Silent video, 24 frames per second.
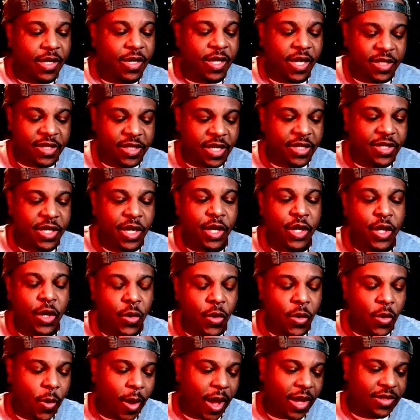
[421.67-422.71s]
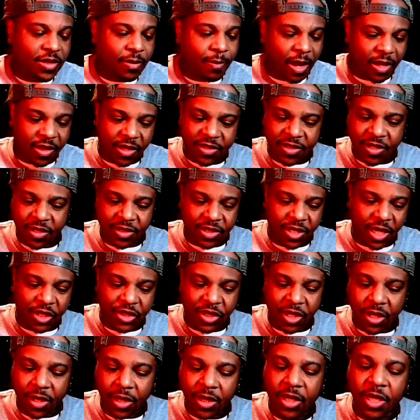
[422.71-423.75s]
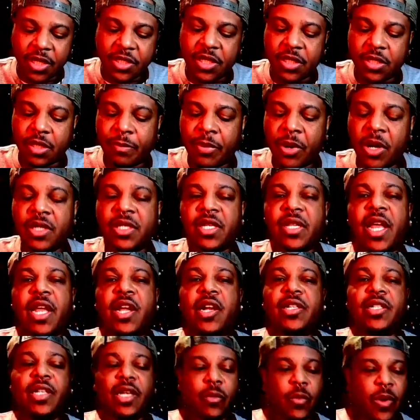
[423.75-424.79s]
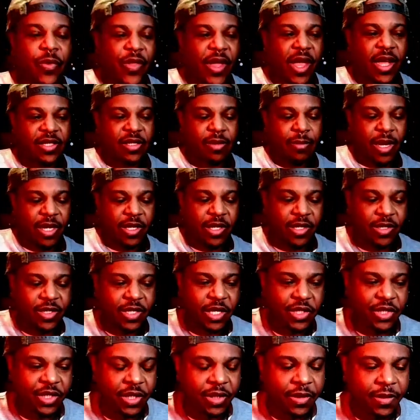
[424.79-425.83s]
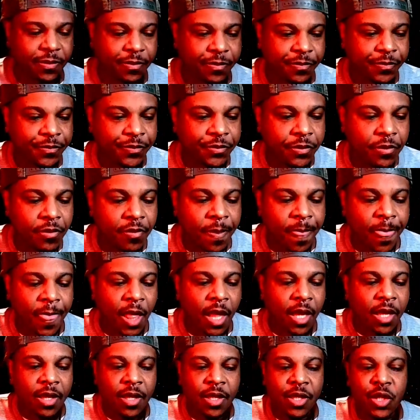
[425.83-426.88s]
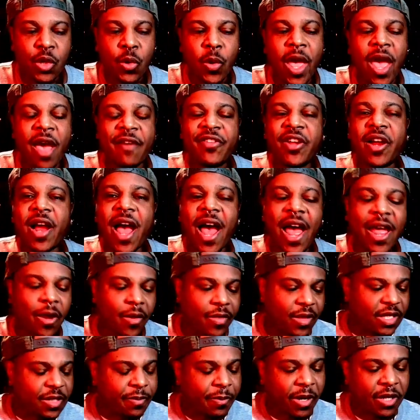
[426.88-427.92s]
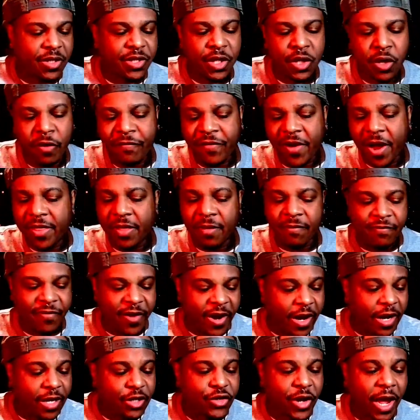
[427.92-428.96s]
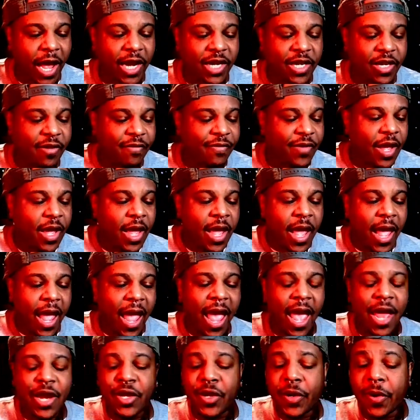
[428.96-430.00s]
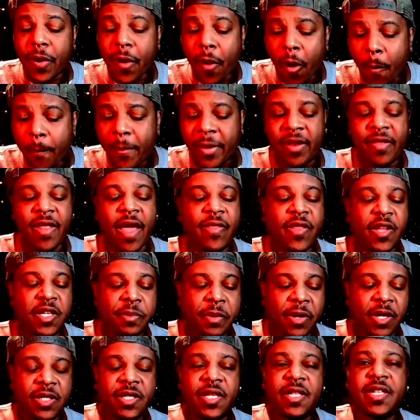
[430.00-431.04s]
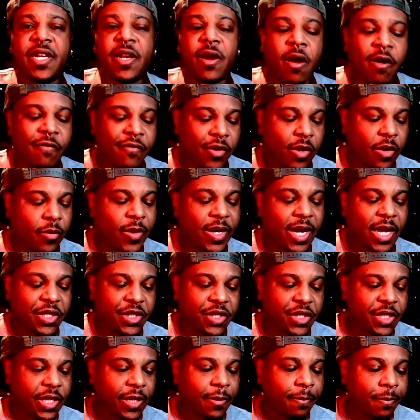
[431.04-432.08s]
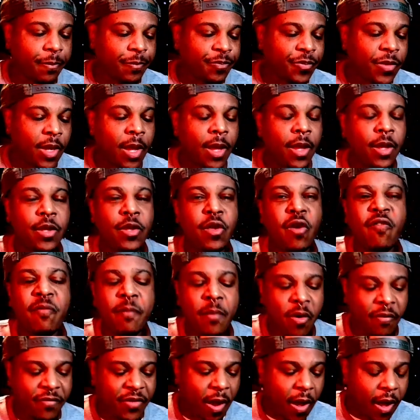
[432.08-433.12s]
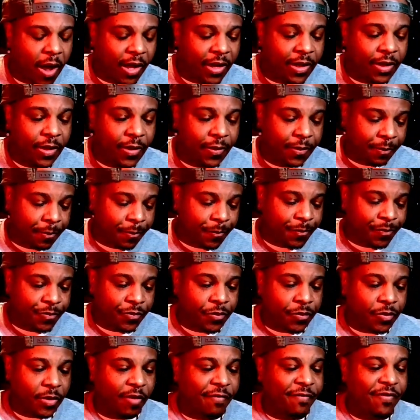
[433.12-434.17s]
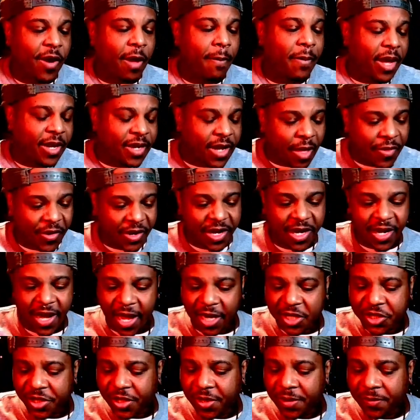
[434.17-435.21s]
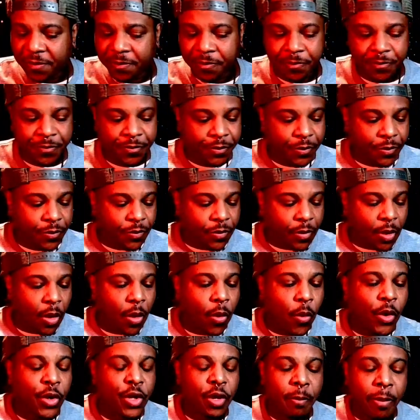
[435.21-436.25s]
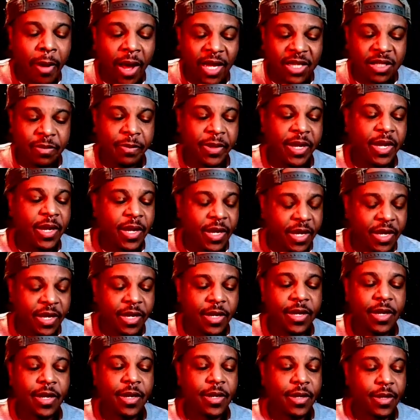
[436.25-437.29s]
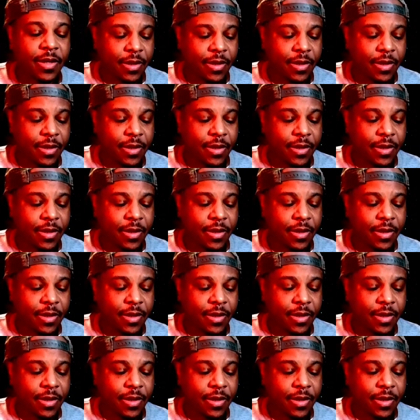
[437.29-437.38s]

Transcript: this isn't you who has to make this decision. This is a person that you're dealing with that has to make the decision. You have your eye on this person. You find them very attractive, and you're hoping that this person is going to offer you a relationship. You've moved on from another connection, or you possibly could